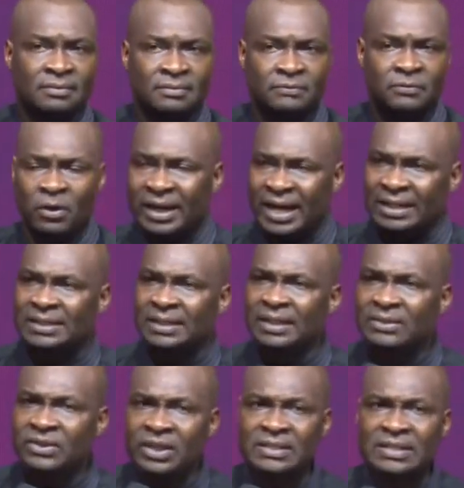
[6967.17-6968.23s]
forgetting the
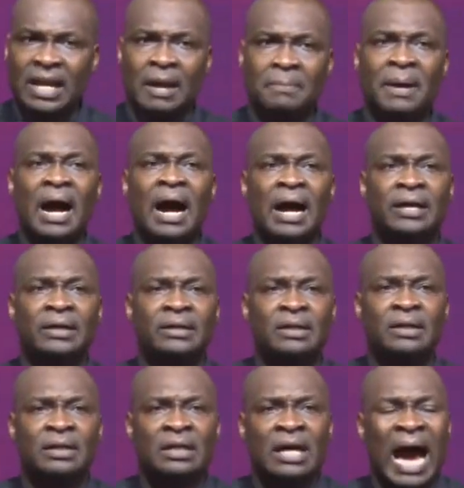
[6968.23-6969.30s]
things that are behind
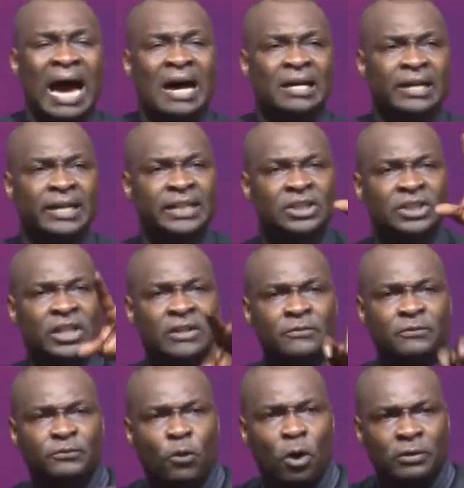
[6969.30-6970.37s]
and reaching
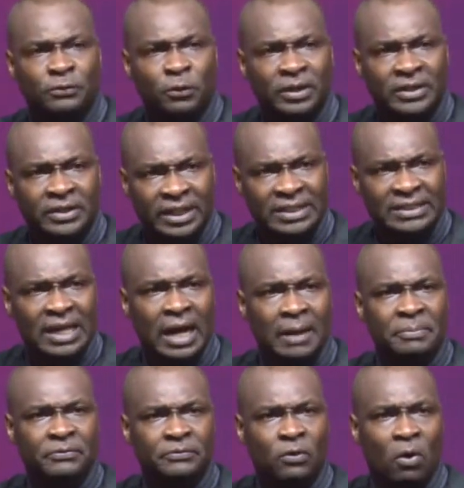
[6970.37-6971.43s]
forth for the things that are
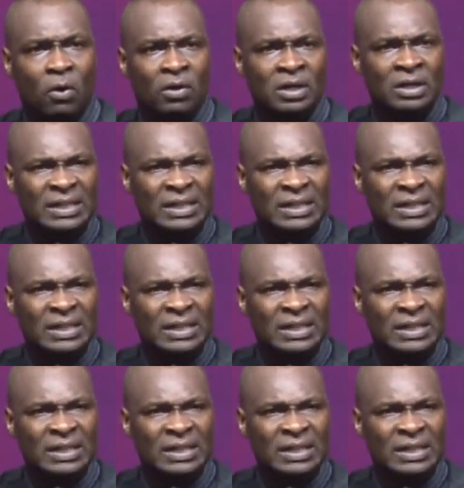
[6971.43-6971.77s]
before.